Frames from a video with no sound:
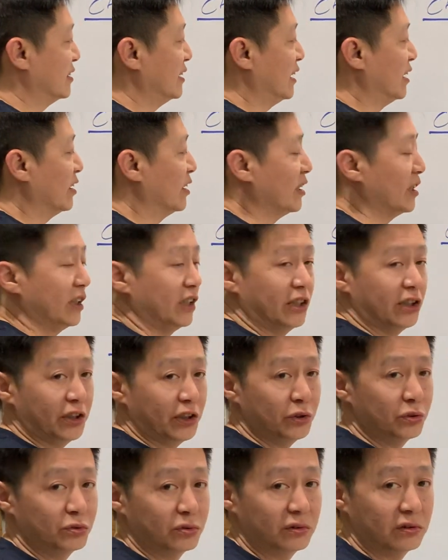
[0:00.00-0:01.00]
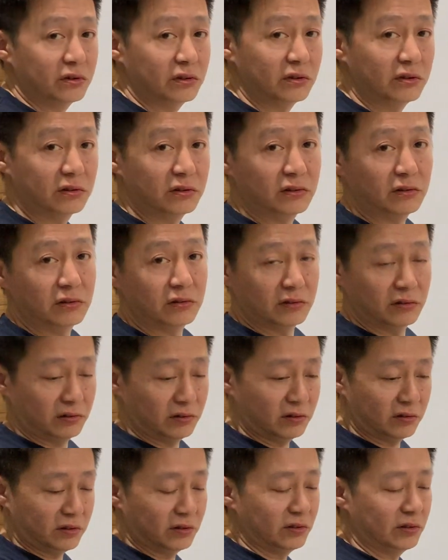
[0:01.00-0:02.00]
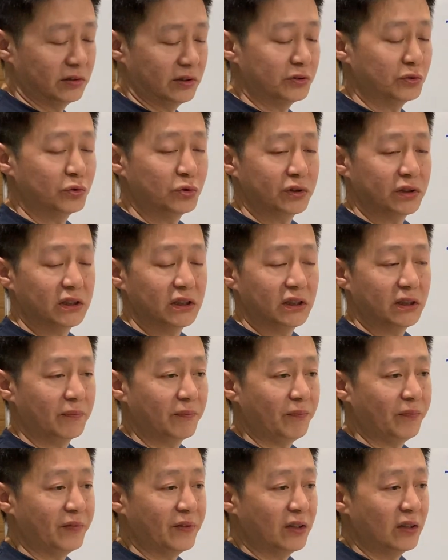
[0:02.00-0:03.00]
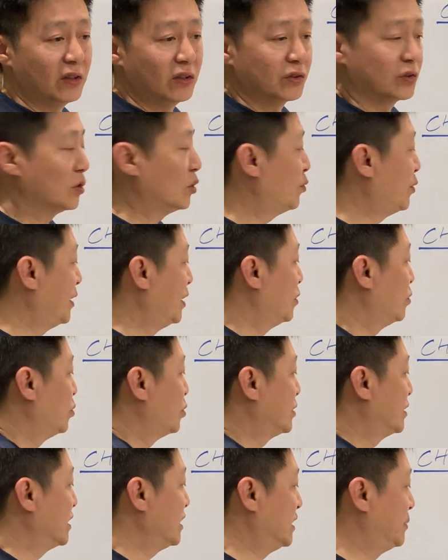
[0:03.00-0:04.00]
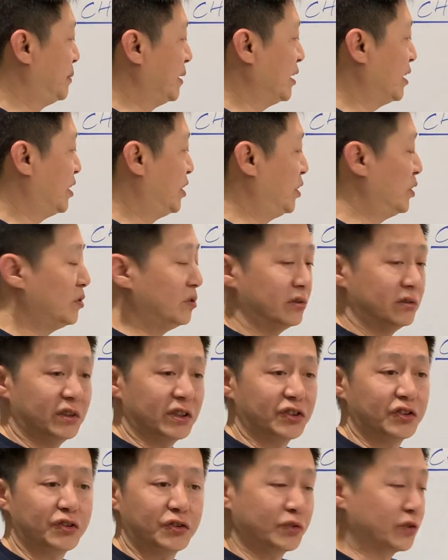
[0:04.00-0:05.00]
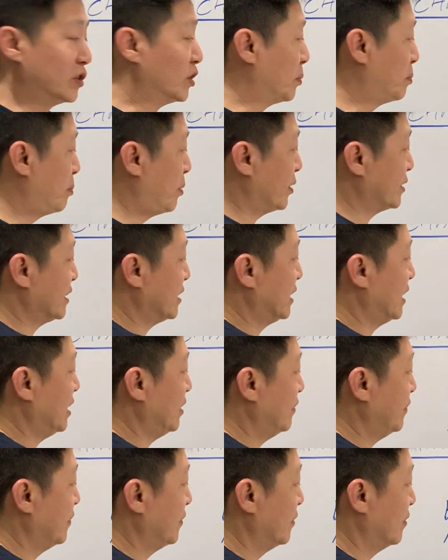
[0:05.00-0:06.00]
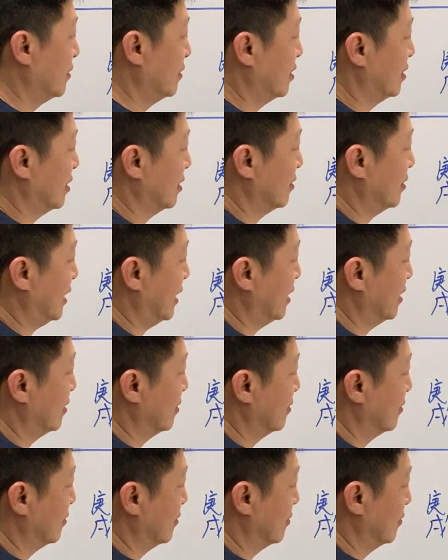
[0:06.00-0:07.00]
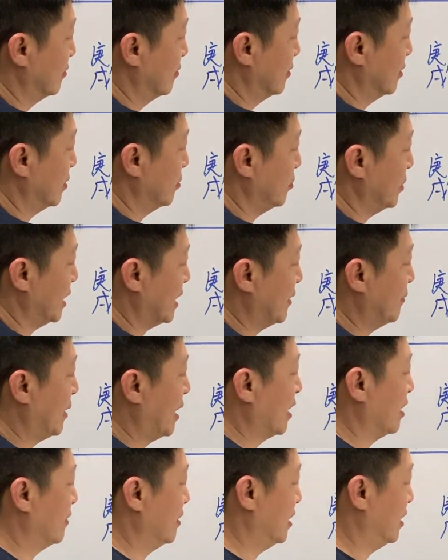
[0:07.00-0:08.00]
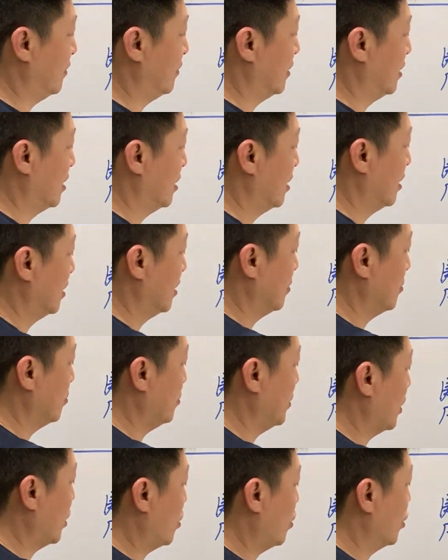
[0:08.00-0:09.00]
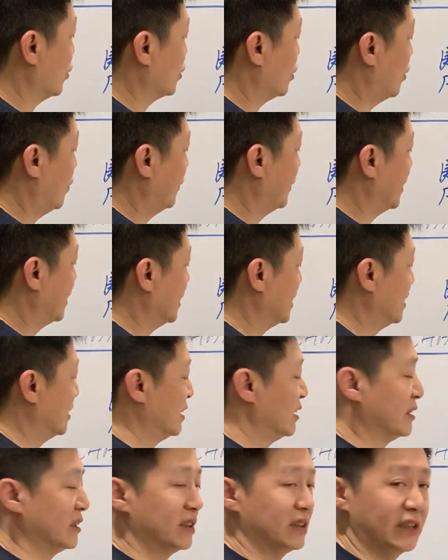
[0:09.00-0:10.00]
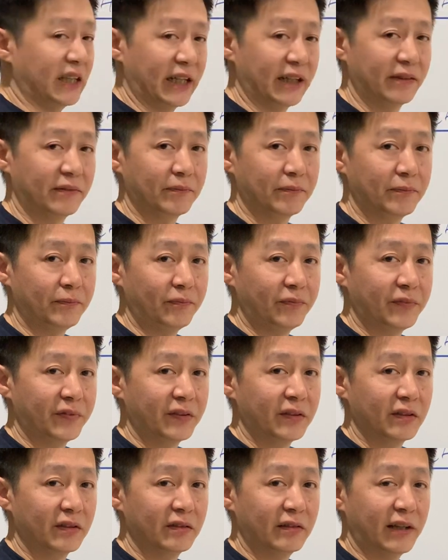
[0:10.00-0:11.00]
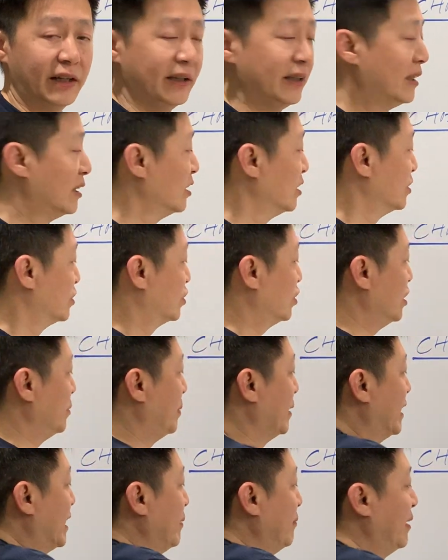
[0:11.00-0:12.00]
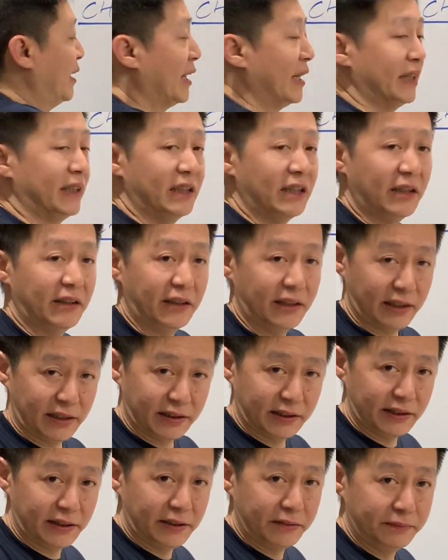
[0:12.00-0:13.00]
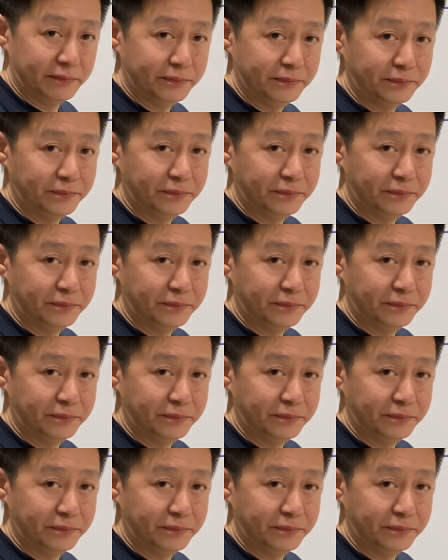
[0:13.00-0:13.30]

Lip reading: snake kill the rooster. So when the rooster is being killed, the positive, right, become negative because of the snake, right? So it become negative and negative.